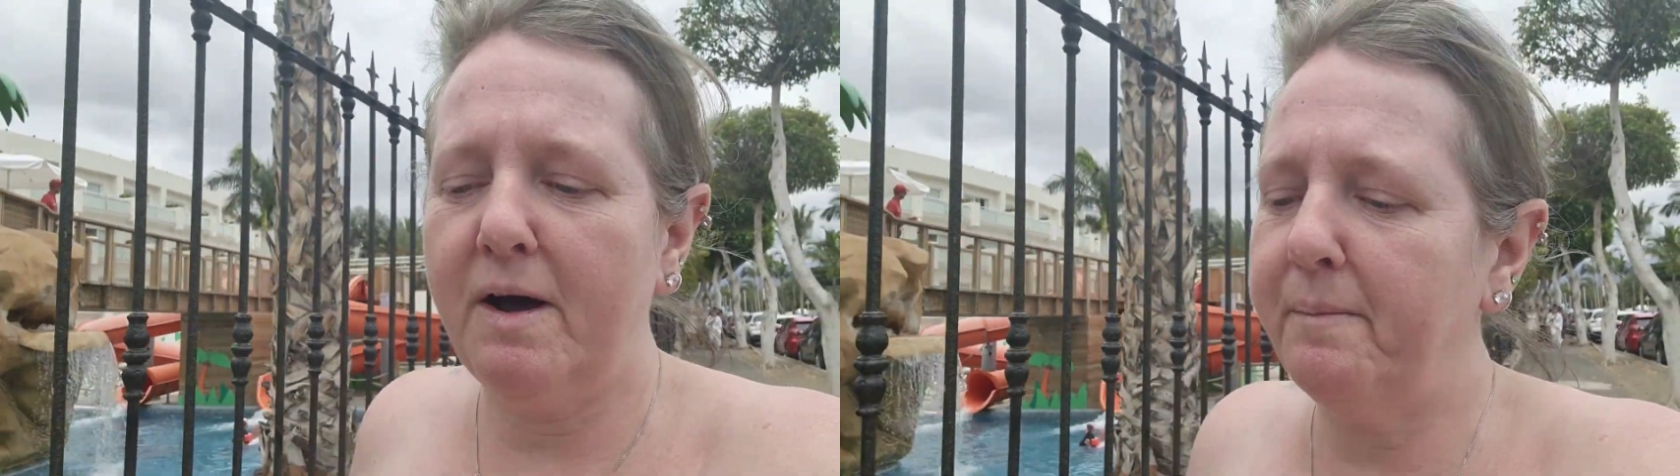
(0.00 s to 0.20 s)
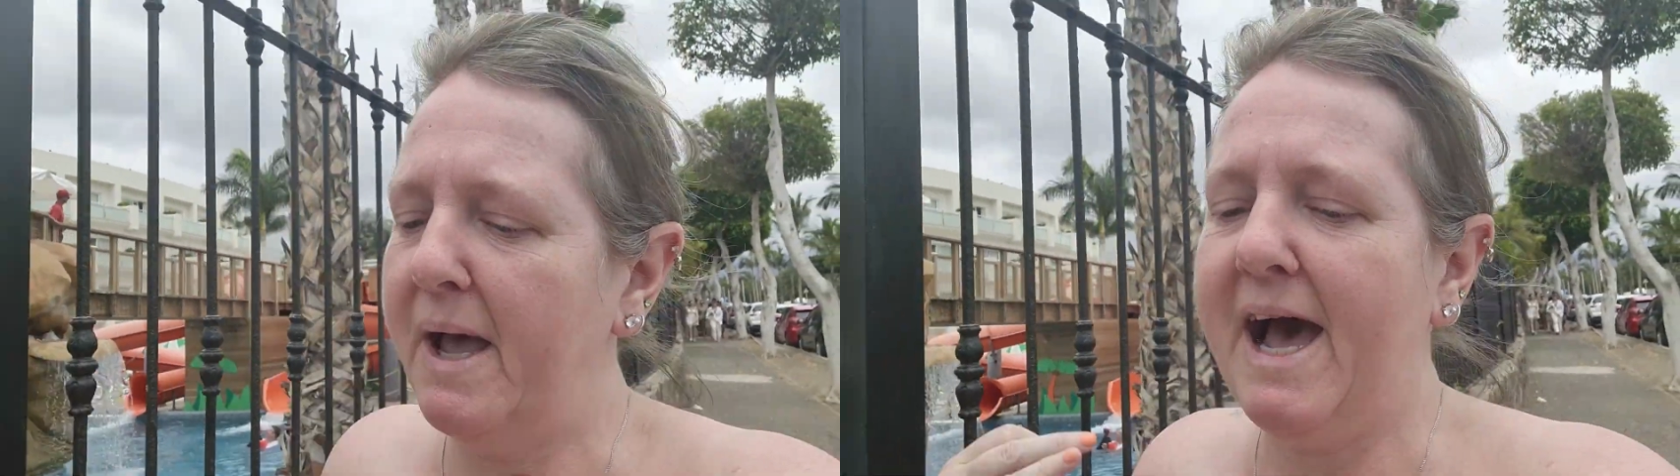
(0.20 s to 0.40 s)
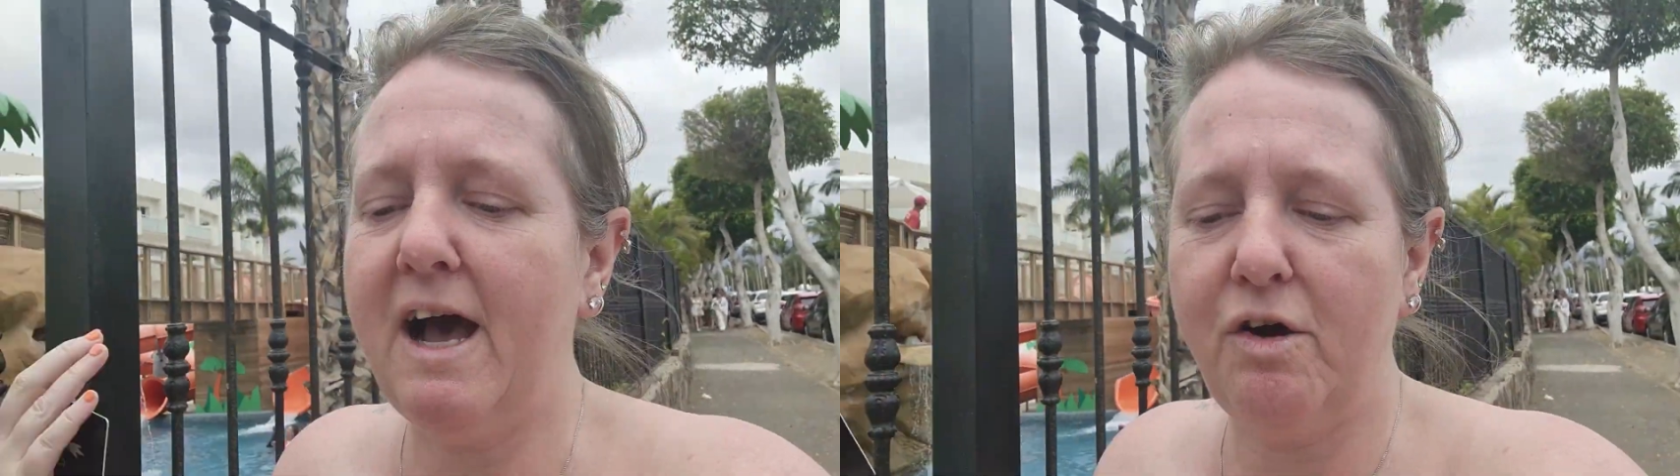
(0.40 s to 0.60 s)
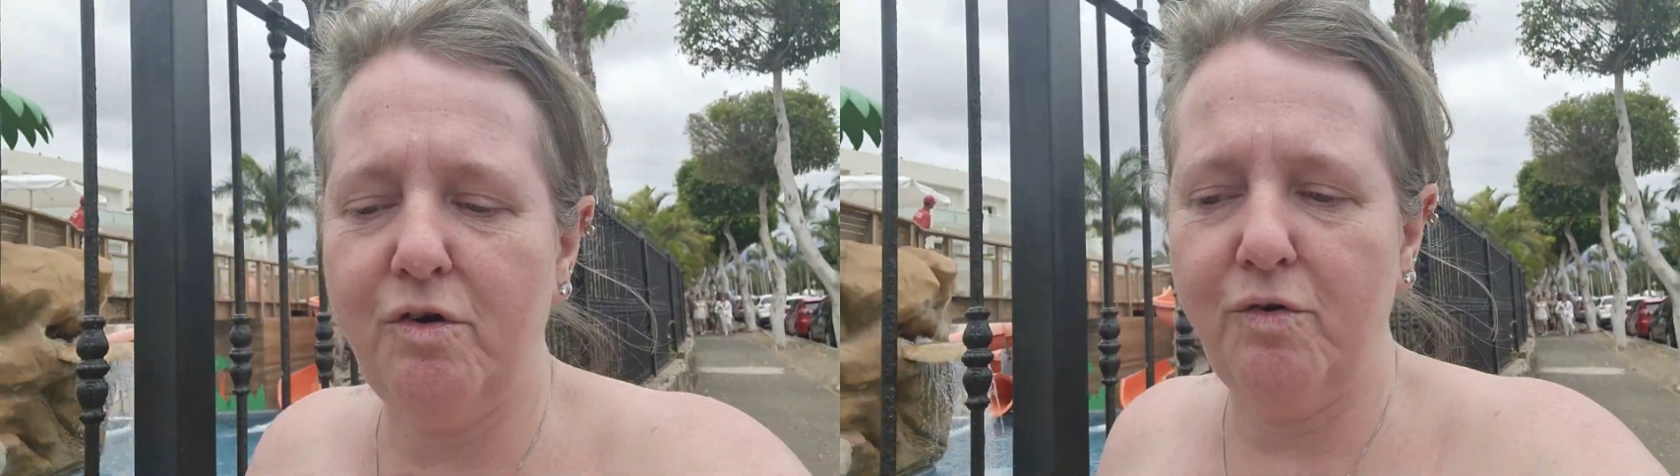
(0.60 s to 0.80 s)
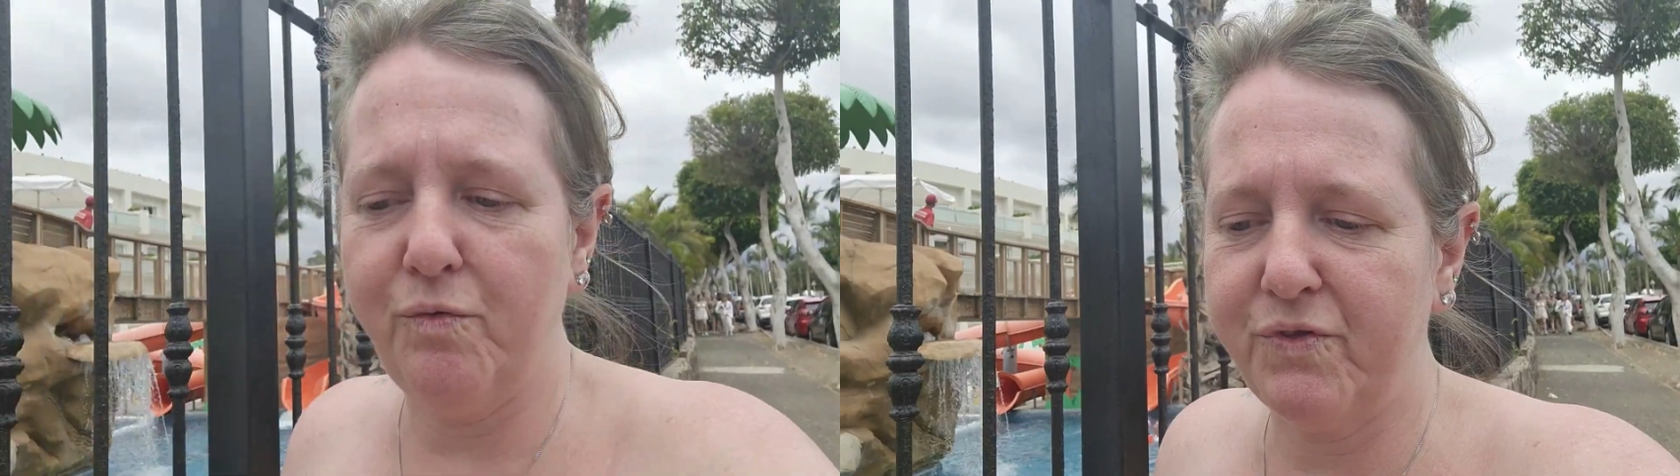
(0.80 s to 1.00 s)
up
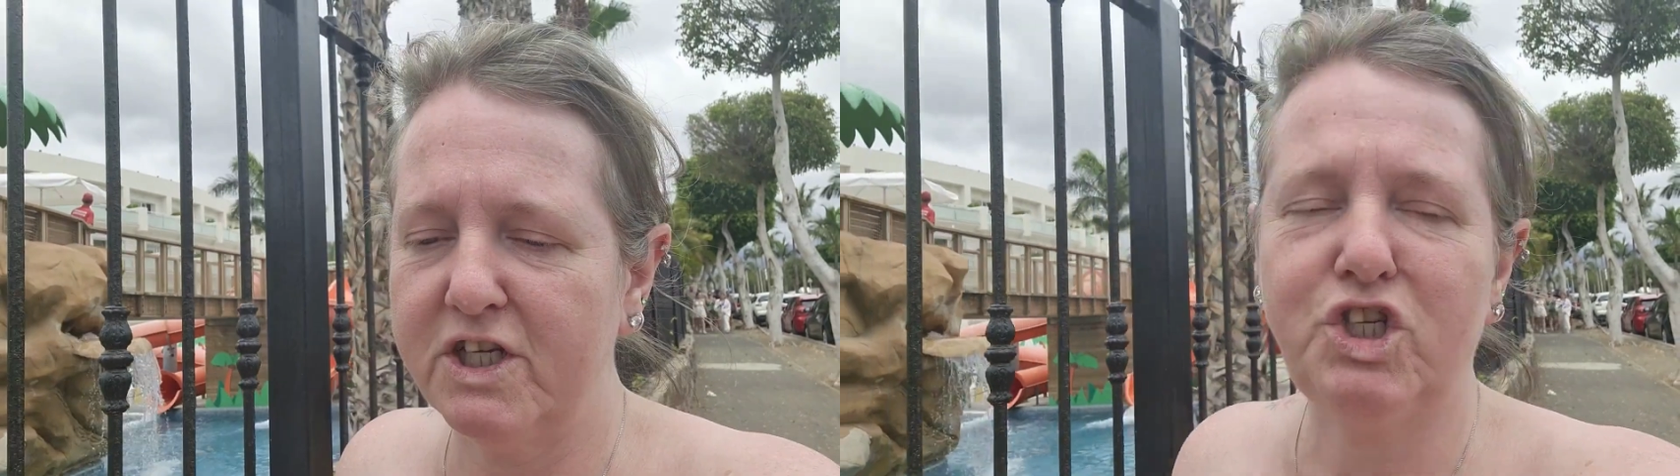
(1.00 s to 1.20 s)
how the,